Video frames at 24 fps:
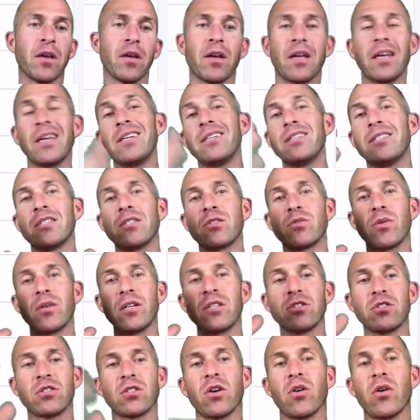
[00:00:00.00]
Easiest way,
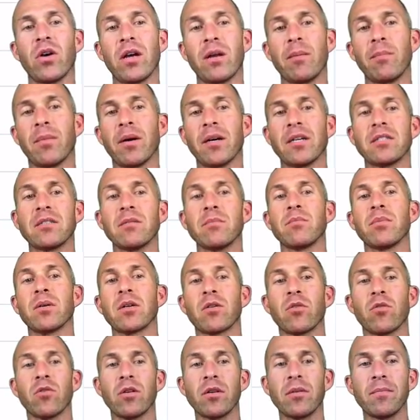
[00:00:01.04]
just go ahead and buy some
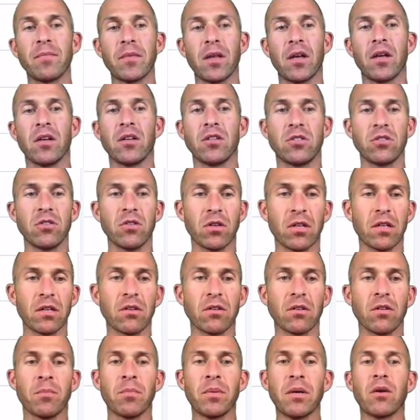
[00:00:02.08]
Bitcoin. So you'll click on
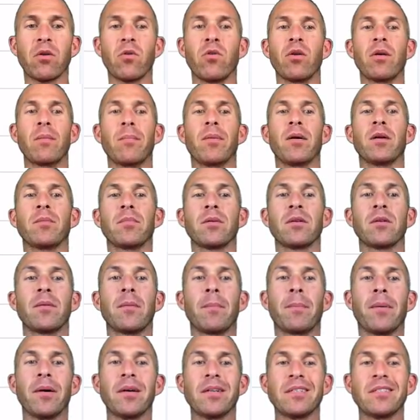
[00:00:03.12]
the Bitcoin bu
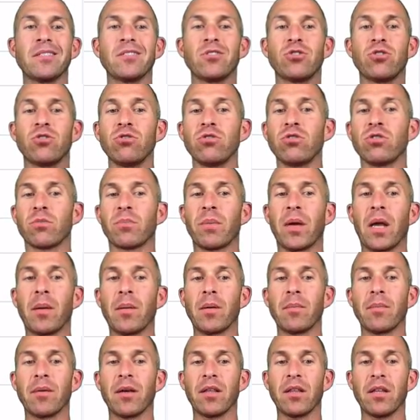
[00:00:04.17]
button, choose your
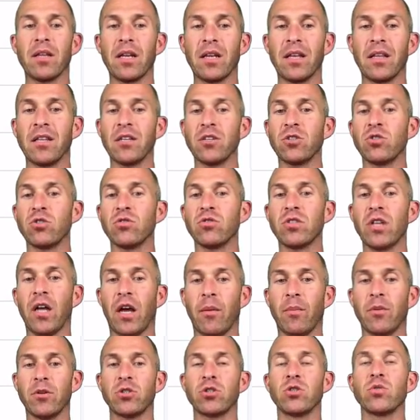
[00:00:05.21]
payment method, and then choose how
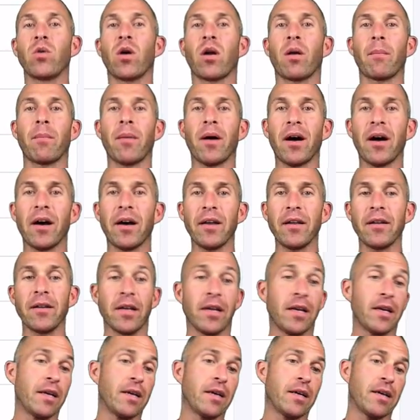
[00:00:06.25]
much you want to buy.
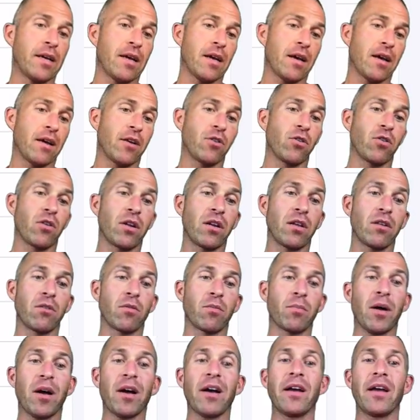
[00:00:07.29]
Uh, you can either
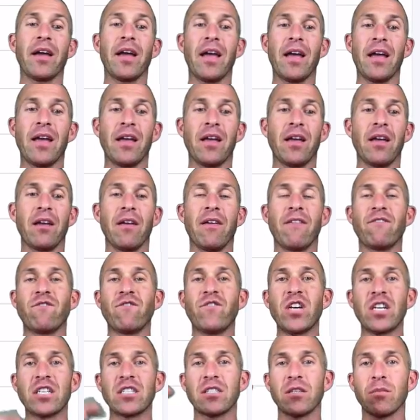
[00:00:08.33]
buy a
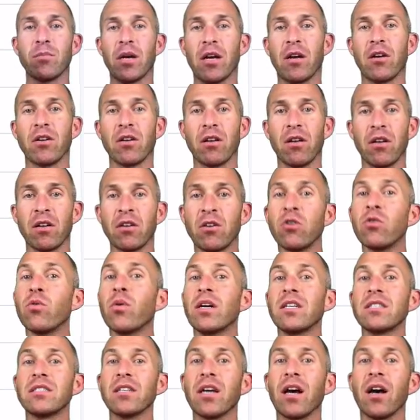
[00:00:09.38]
fixed amount in
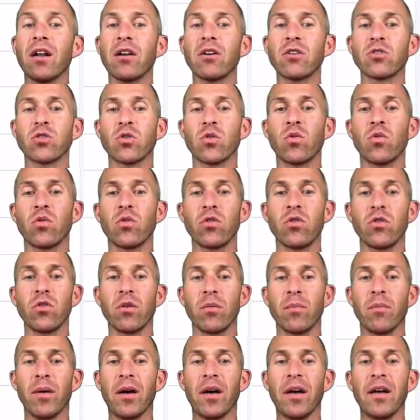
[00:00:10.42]
US dollars or you
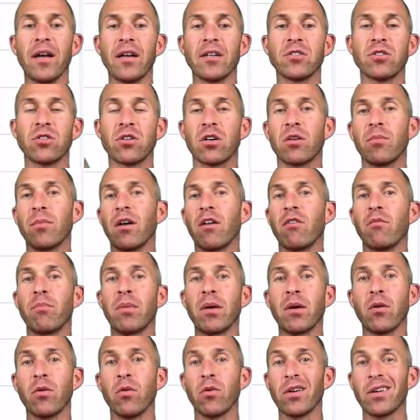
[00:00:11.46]
can buy a certain amount of
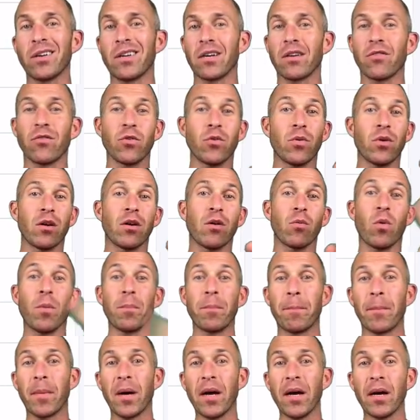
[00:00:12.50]
Bitcoin. Like if you want to
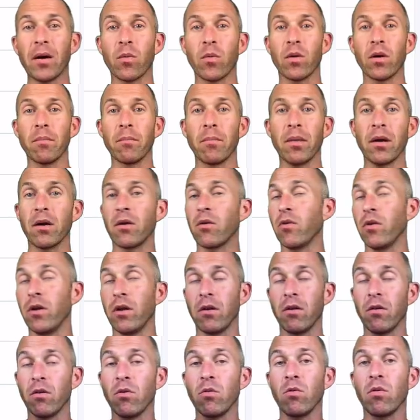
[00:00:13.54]
buy one Bitcoin
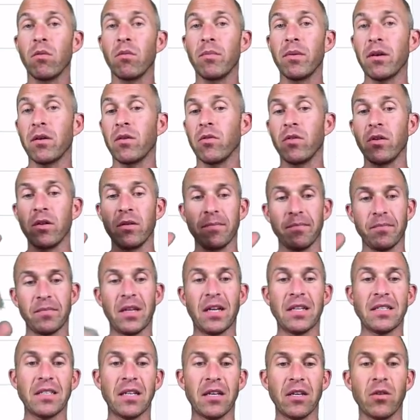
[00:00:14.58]
and hold one Bitcoin,
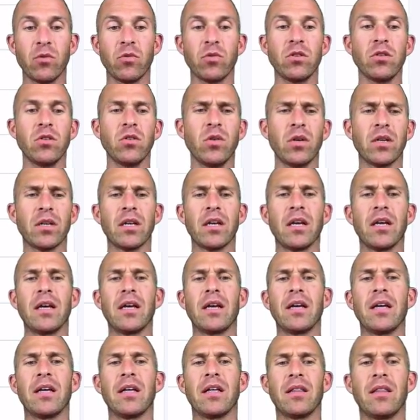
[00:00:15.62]
that's how you would do it.
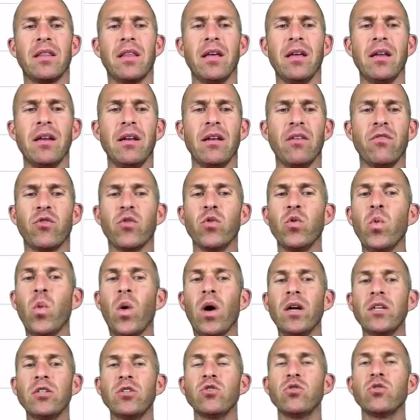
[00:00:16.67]
Then, if you
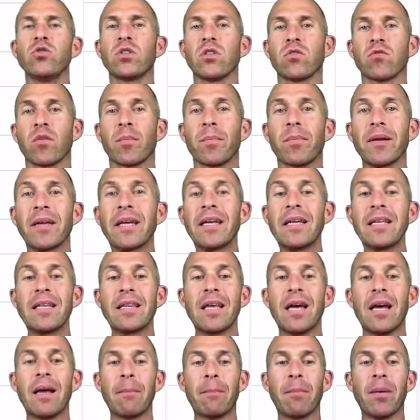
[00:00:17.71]
want to, you can repeat
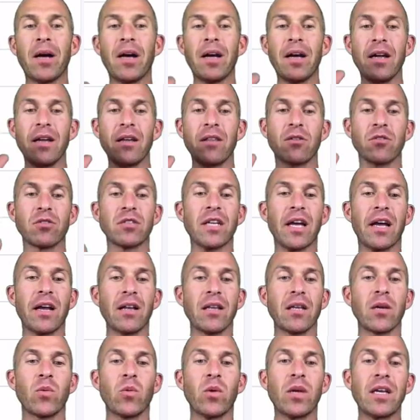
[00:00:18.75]
that by either
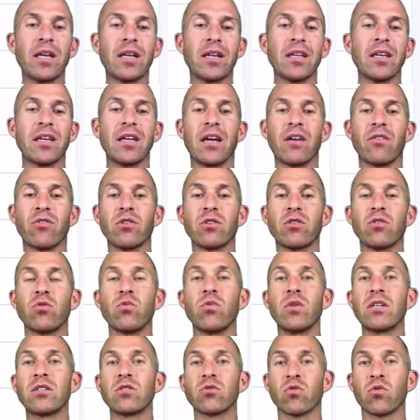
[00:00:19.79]
daily, weekly, every two
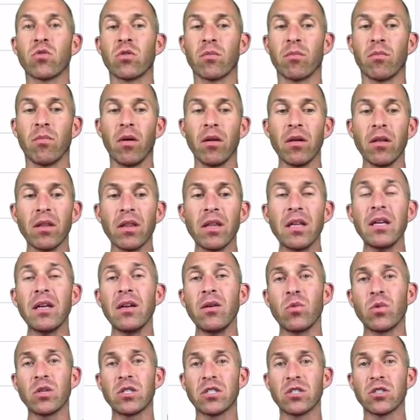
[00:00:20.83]
weeks, or monthly,
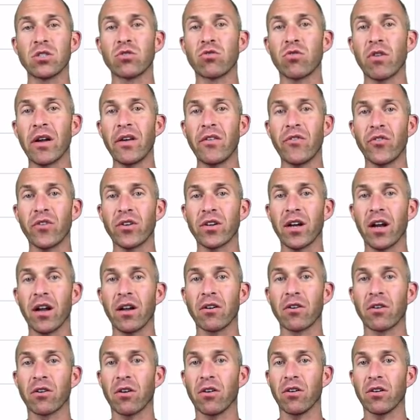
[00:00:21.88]
which is great for
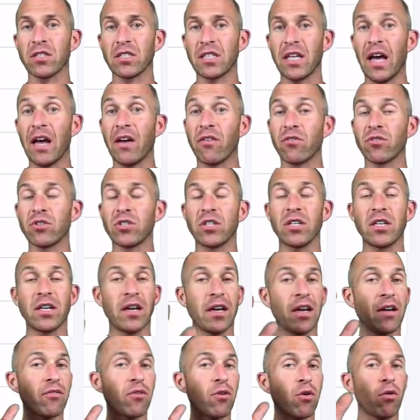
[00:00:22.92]
dollar cost averaging. I
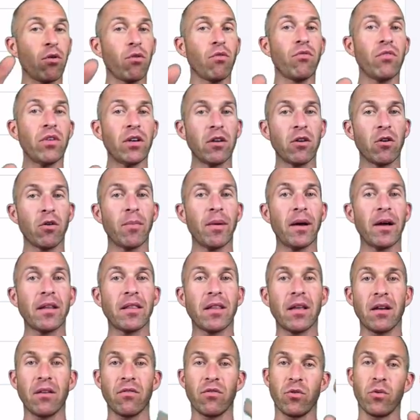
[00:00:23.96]
have a whole video about
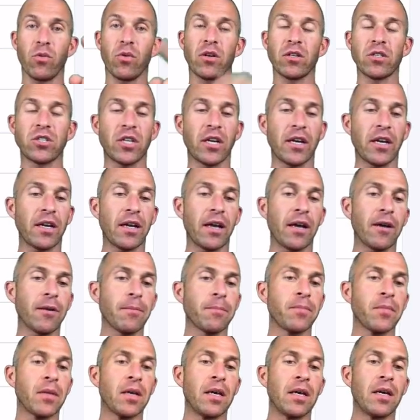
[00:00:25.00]
that if you want to check it
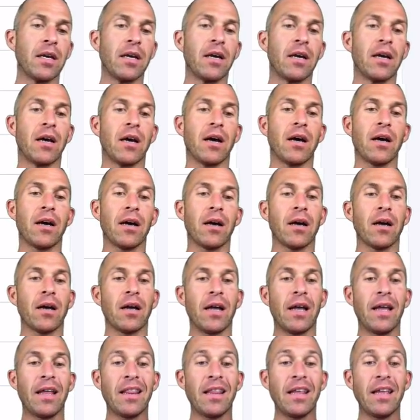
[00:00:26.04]
out. Uh,
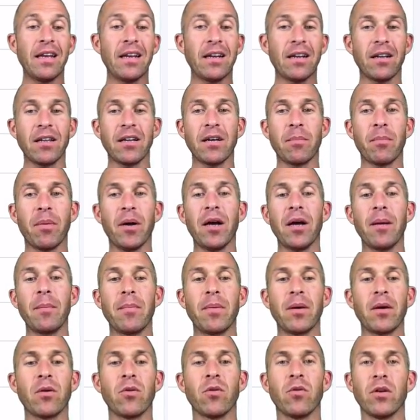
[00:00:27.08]
and then click buy
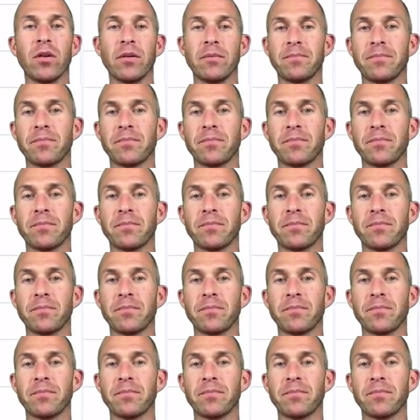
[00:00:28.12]
Bitcoin.